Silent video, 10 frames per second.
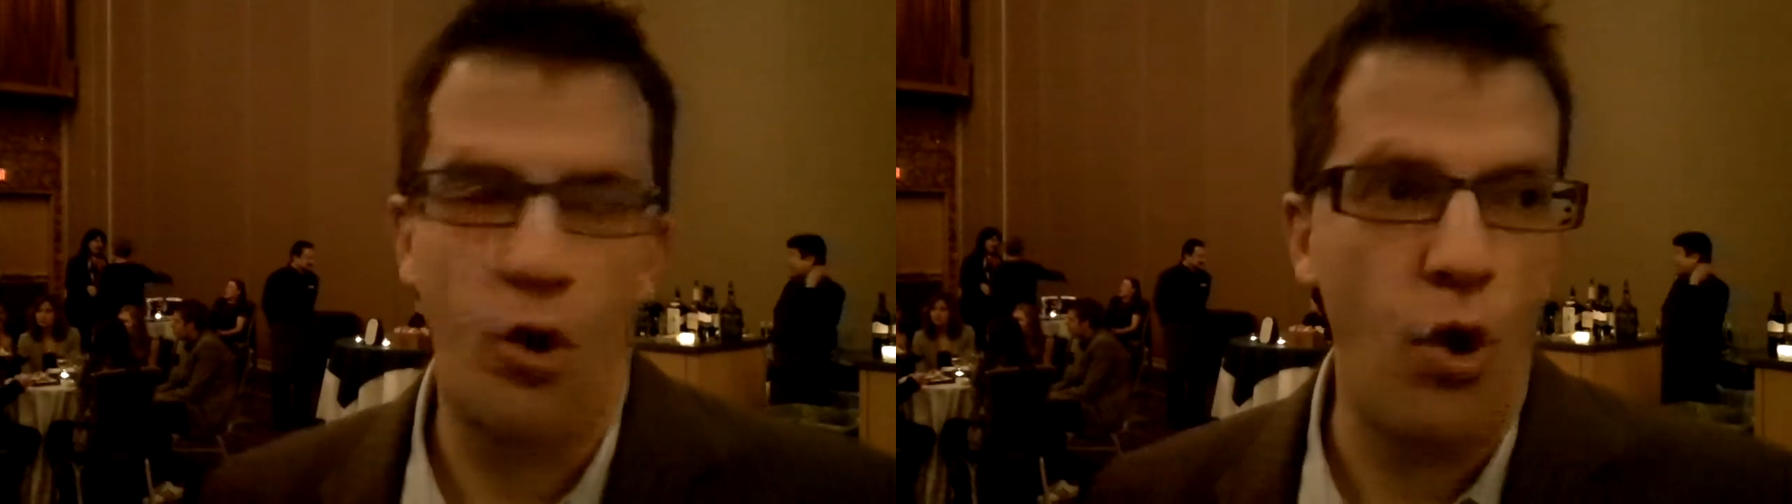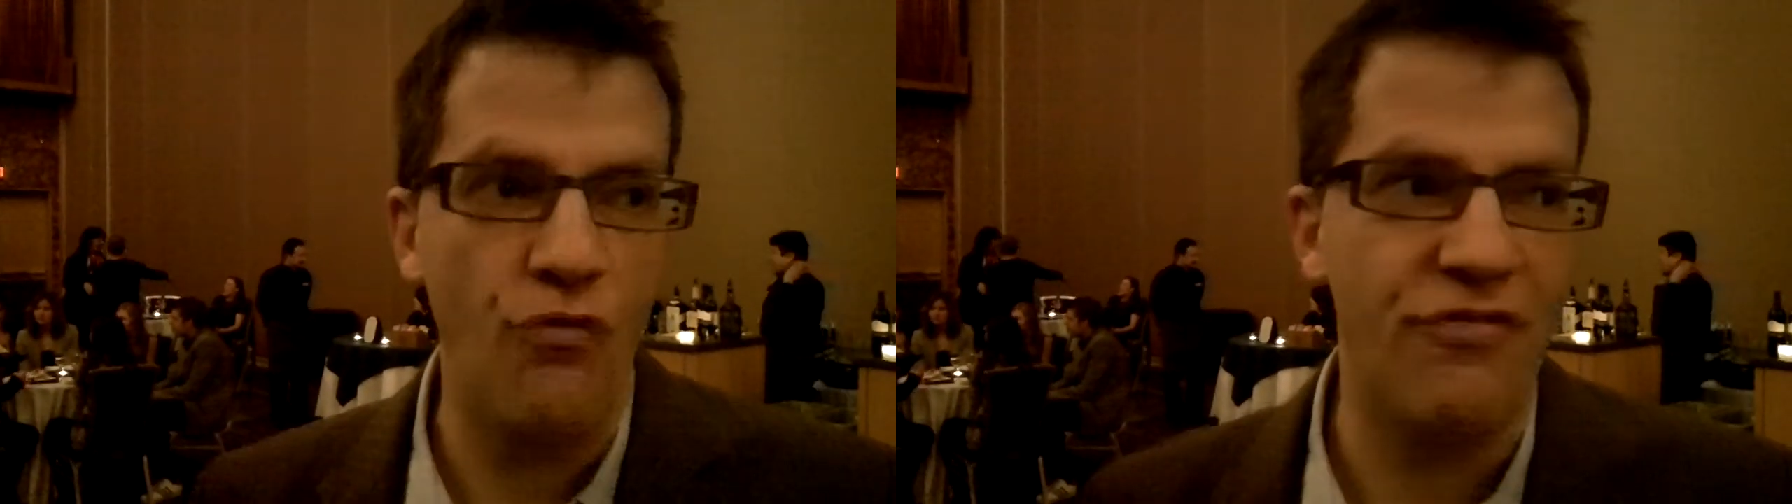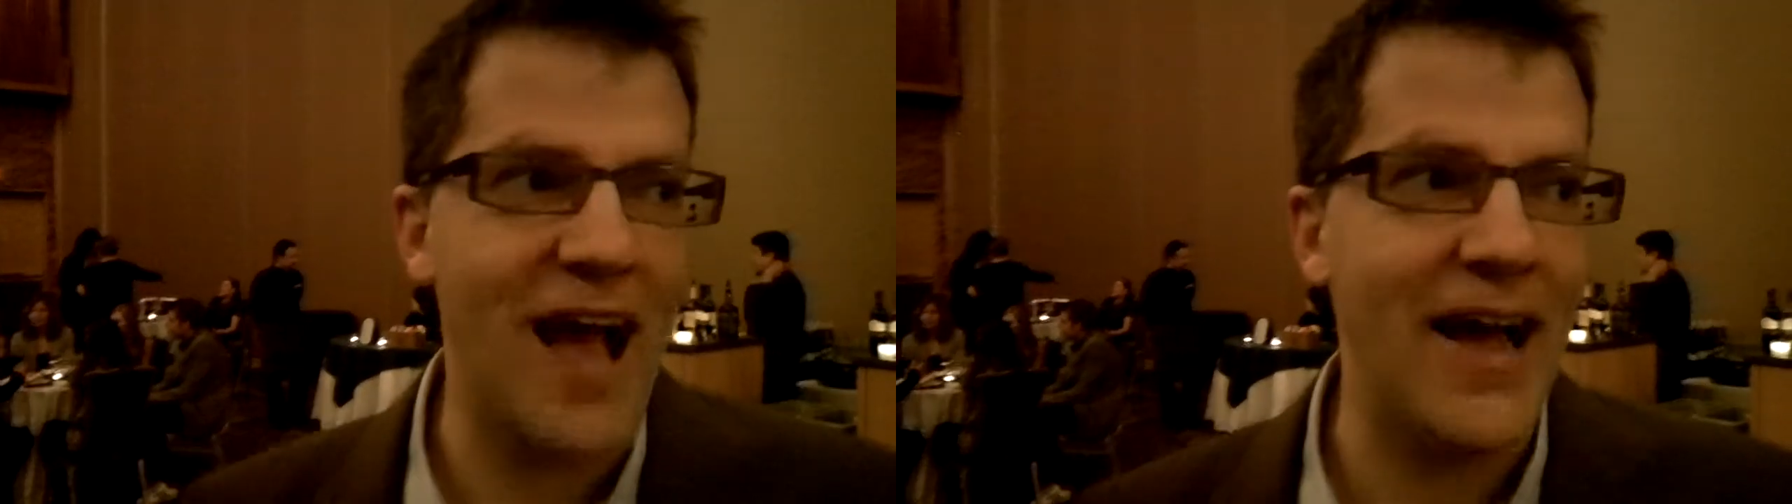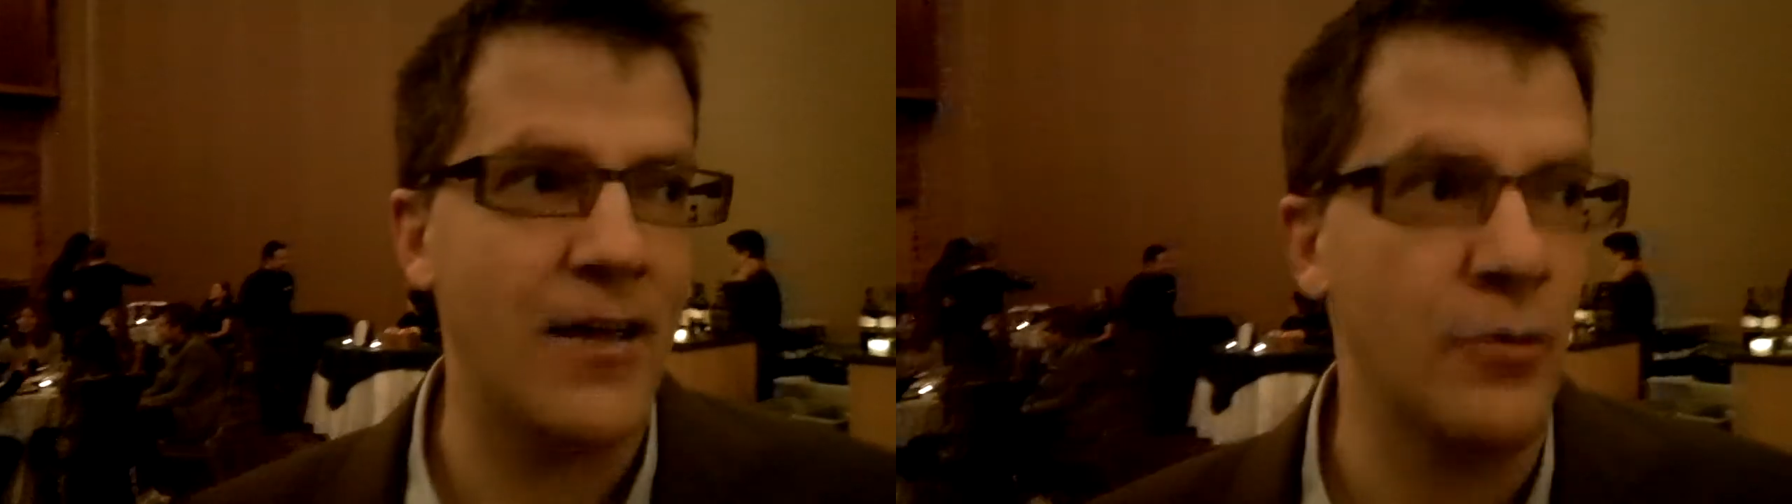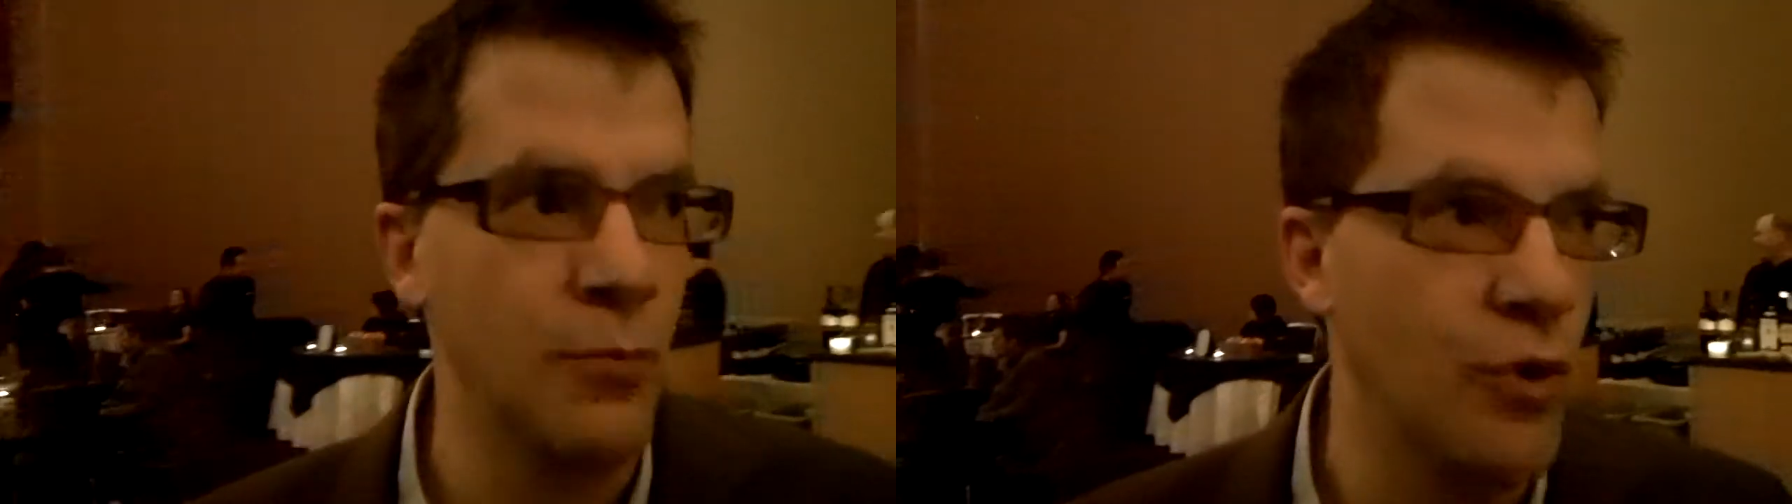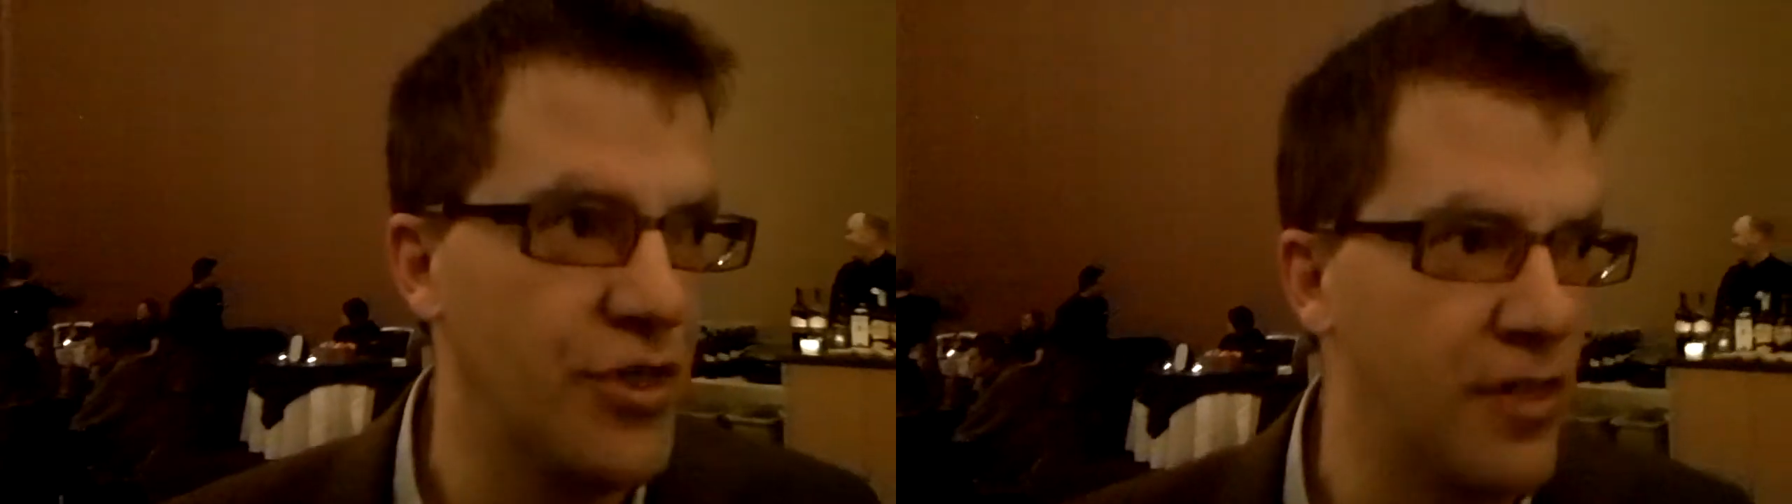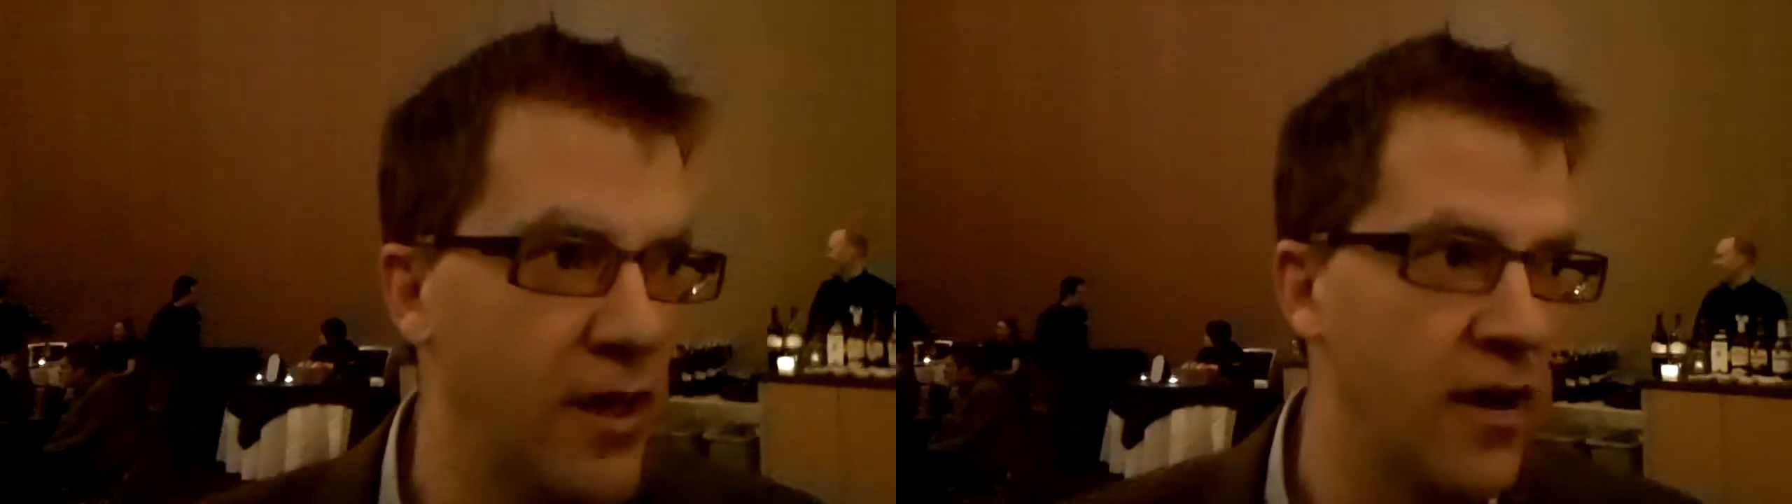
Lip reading: whole vacuum with